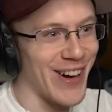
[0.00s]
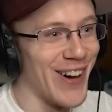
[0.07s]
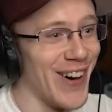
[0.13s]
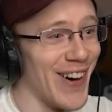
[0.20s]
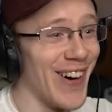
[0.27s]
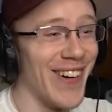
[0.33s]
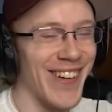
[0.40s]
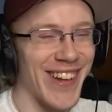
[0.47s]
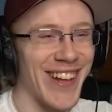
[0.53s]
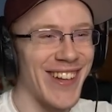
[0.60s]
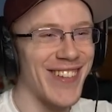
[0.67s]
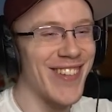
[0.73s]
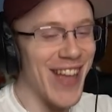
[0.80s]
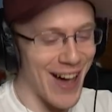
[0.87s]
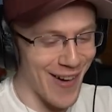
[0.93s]
Oh,
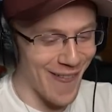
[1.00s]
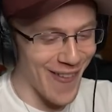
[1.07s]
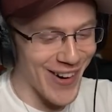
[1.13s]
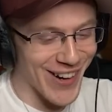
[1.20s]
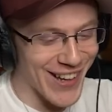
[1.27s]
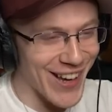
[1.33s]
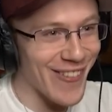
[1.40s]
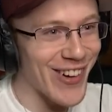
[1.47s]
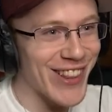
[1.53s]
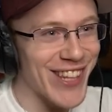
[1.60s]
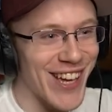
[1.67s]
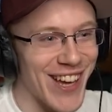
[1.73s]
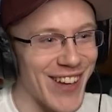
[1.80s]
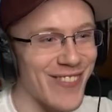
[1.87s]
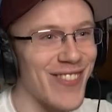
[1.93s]
it's not working. What the
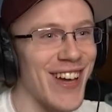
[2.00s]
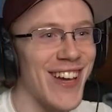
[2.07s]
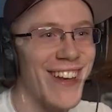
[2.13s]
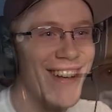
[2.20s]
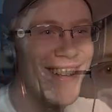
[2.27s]
heck, man?